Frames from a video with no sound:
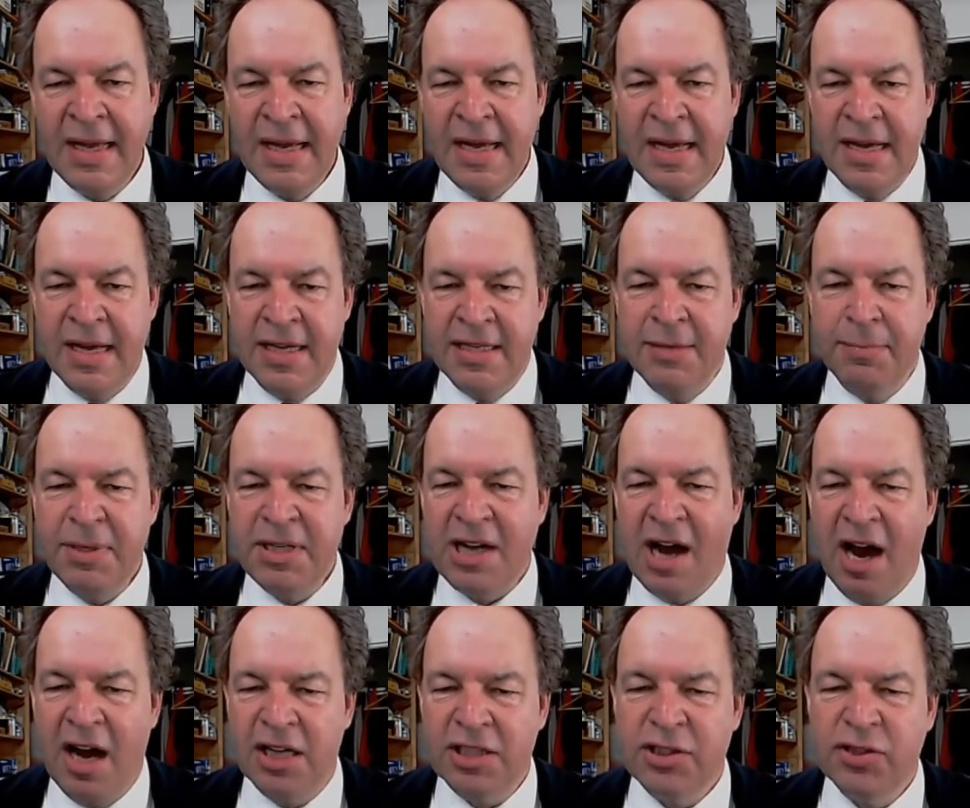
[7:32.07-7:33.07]
It's a bit
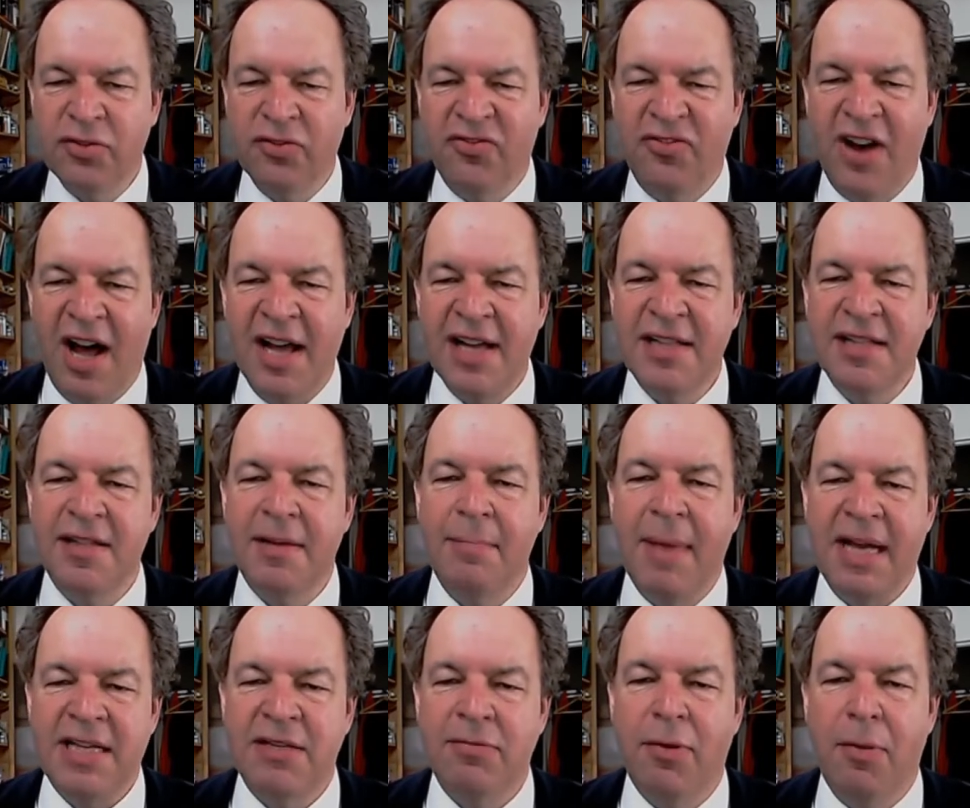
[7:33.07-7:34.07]
hard to find the
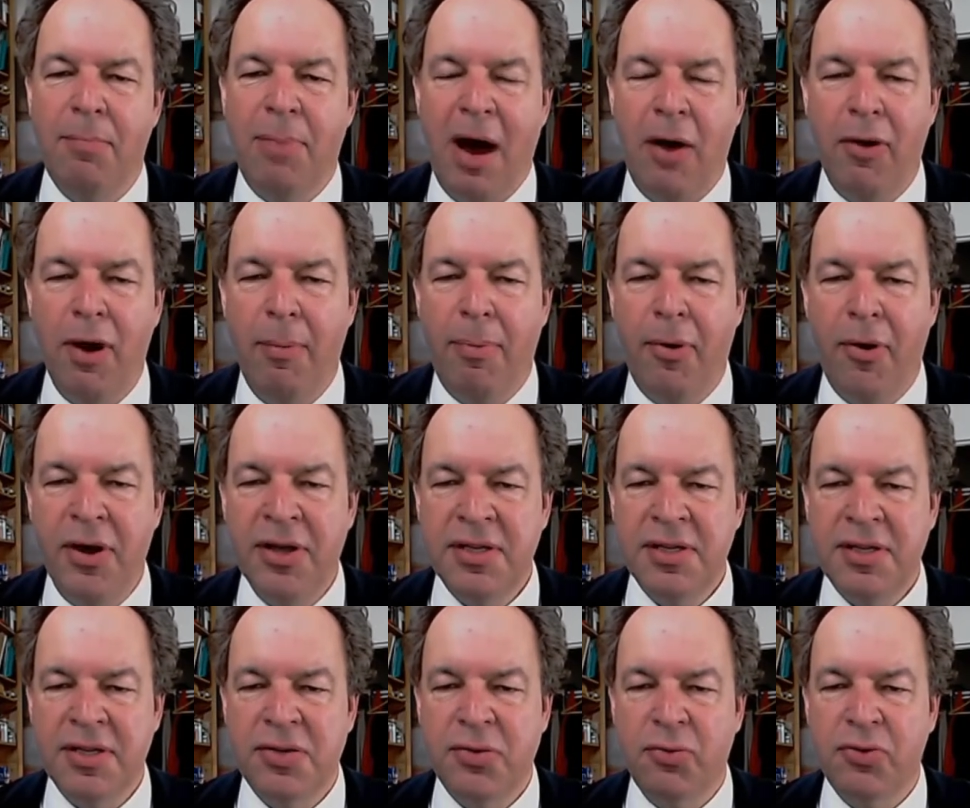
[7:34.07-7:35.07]
maximum power point,
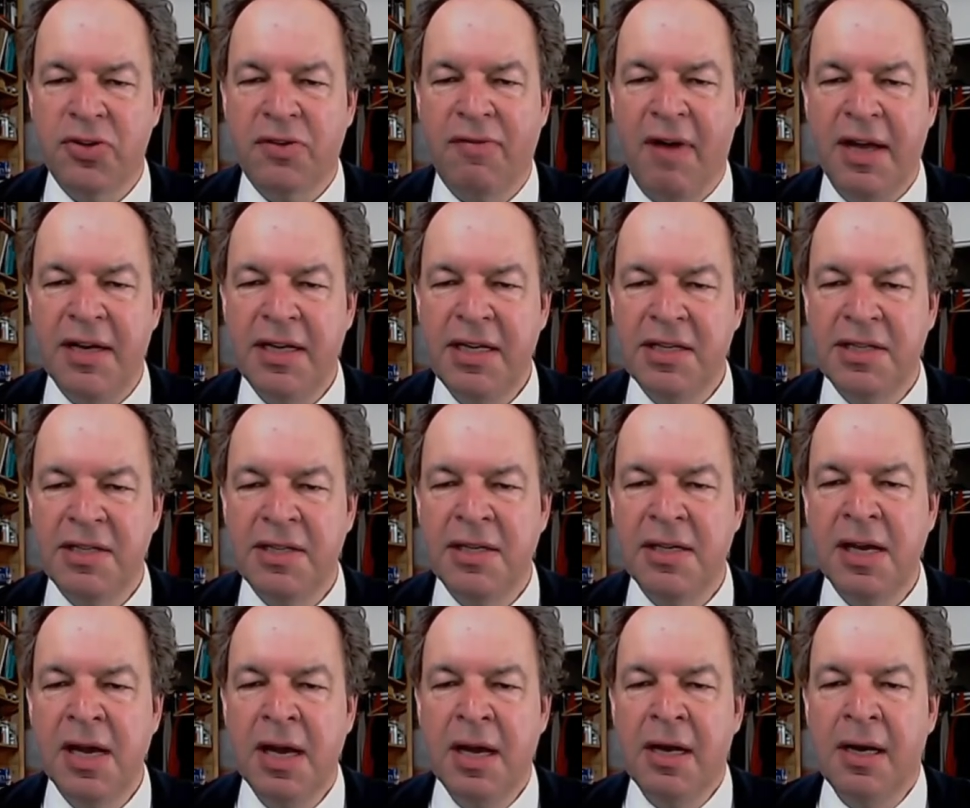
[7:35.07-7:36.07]
so it's quite easy
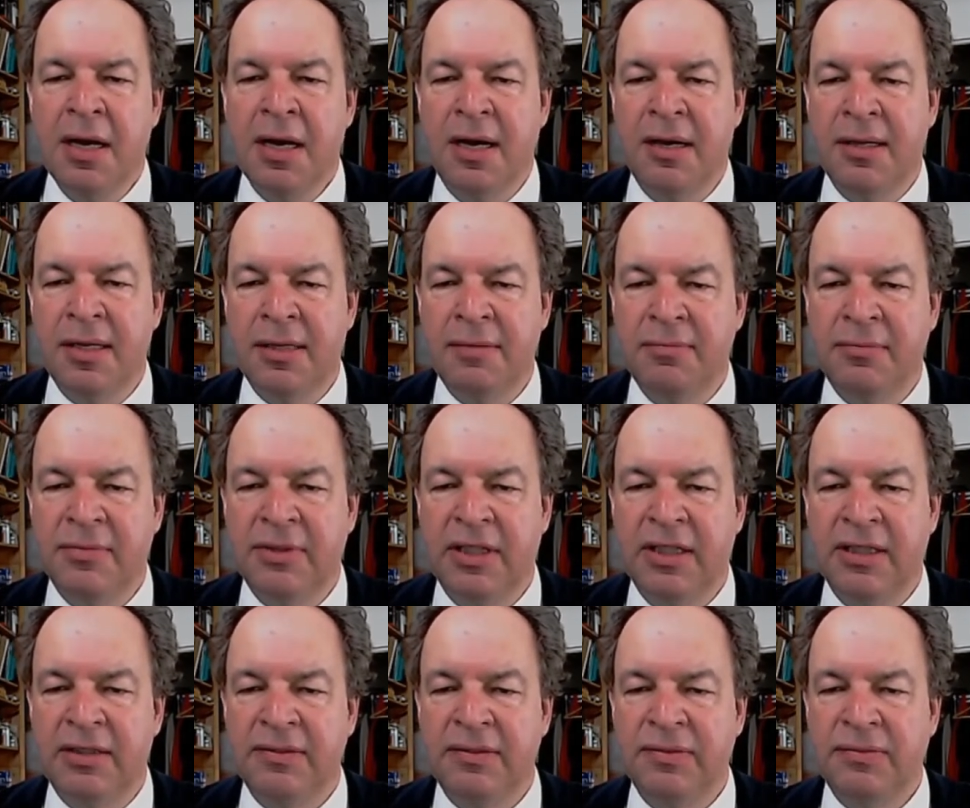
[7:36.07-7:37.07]

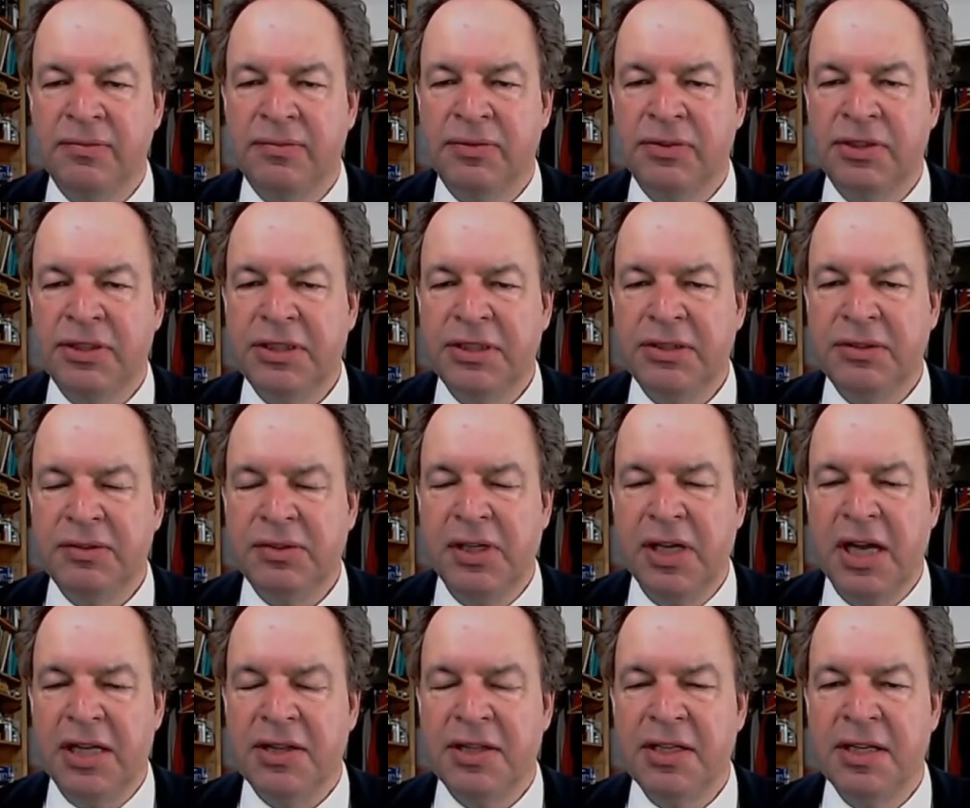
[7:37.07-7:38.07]

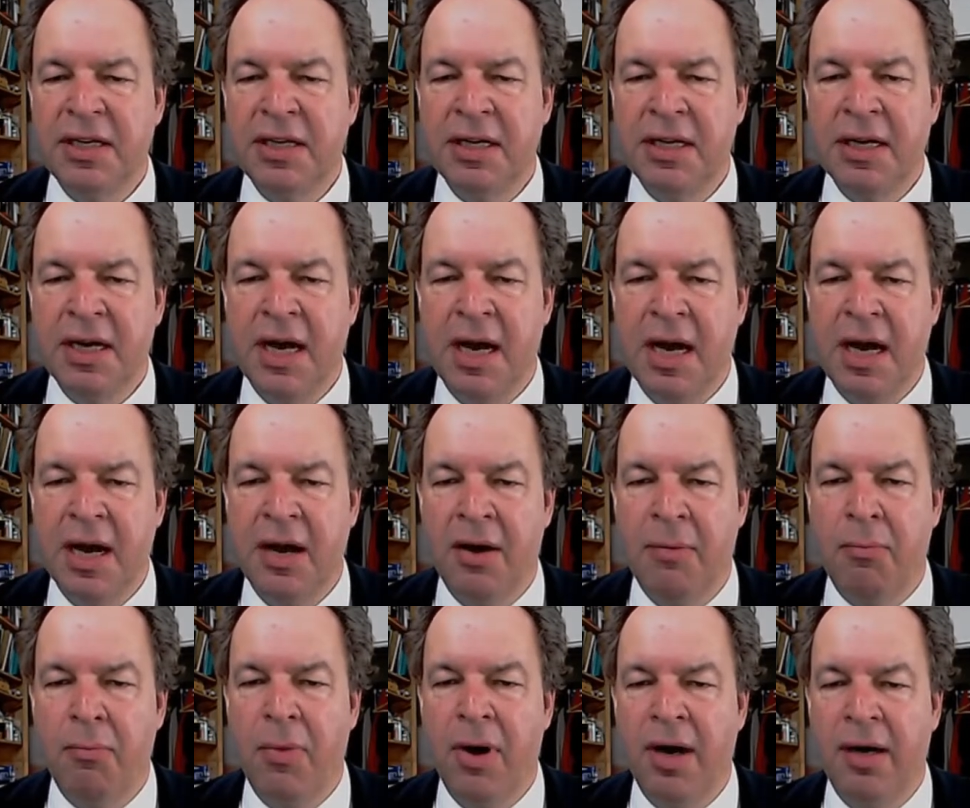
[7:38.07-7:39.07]
at the
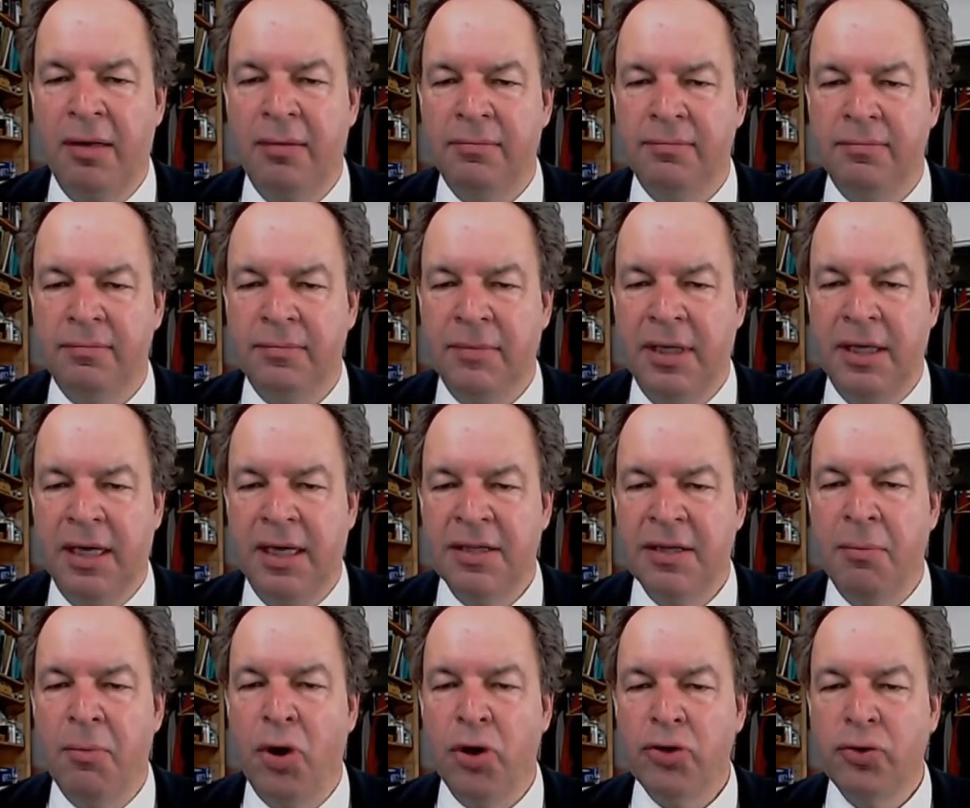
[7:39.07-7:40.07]

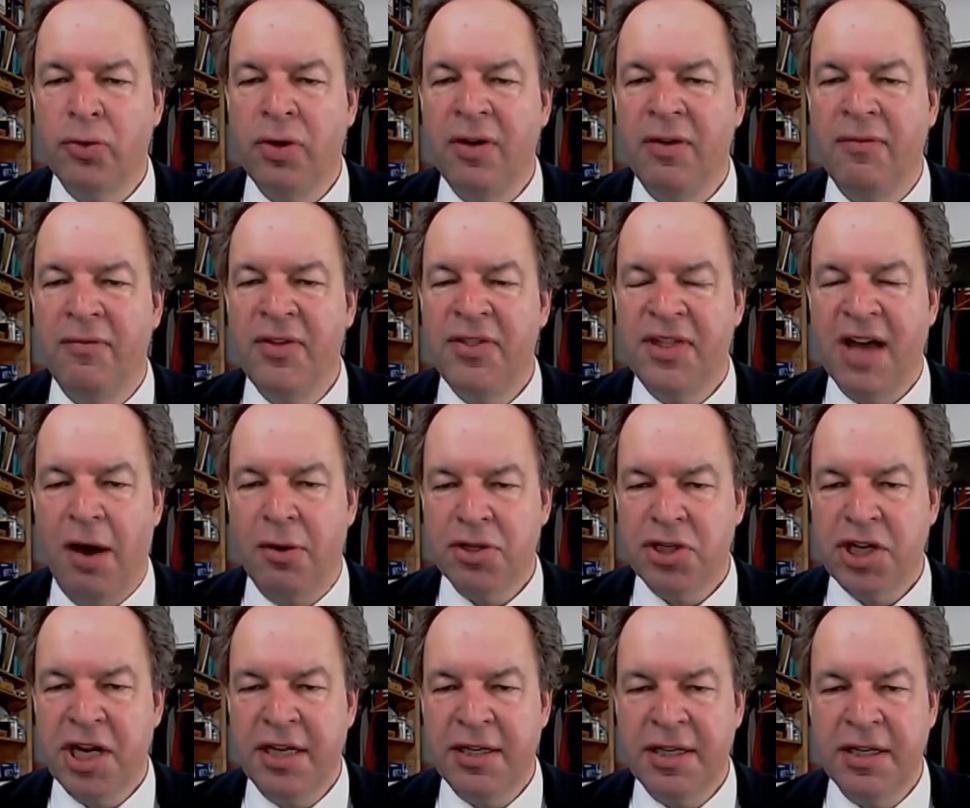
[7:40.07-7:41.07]
module without
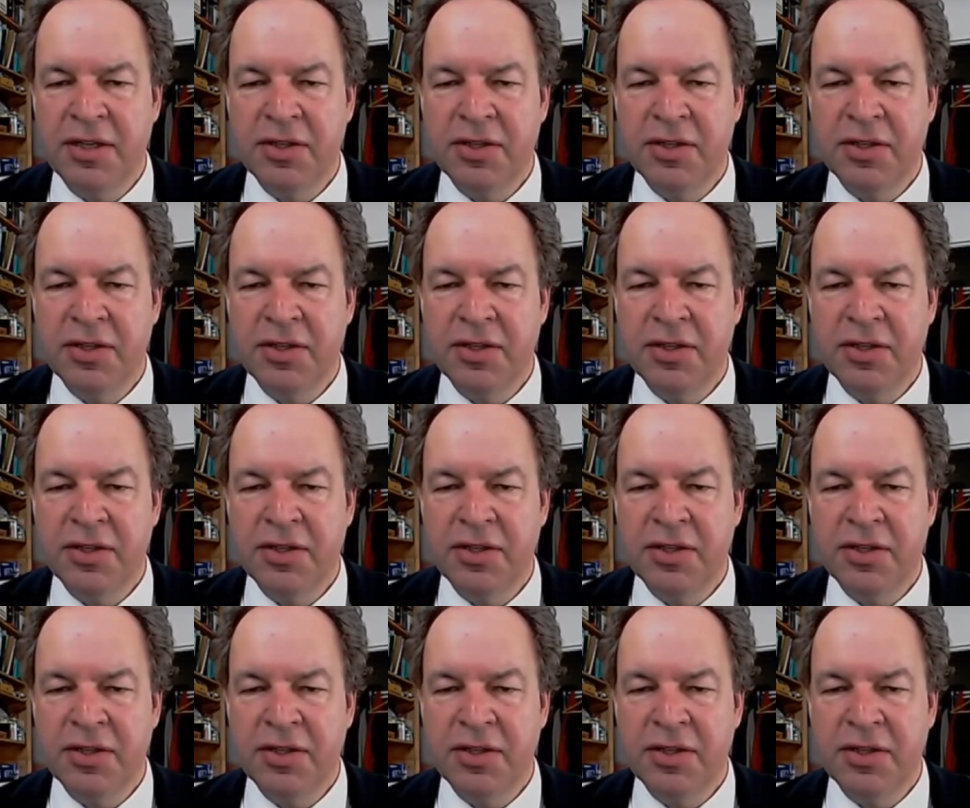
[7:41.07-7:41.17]
shading.